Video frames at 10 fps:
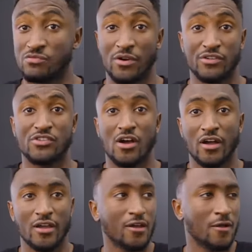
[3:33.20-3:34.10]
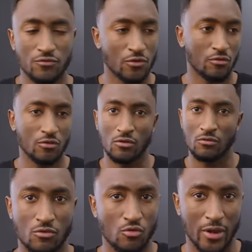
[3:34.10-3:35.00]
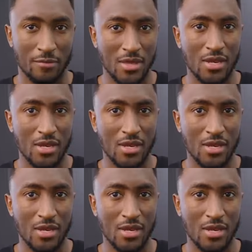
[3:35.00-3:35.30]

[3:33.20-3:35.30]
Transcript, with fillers: of yourself like I'm doing now and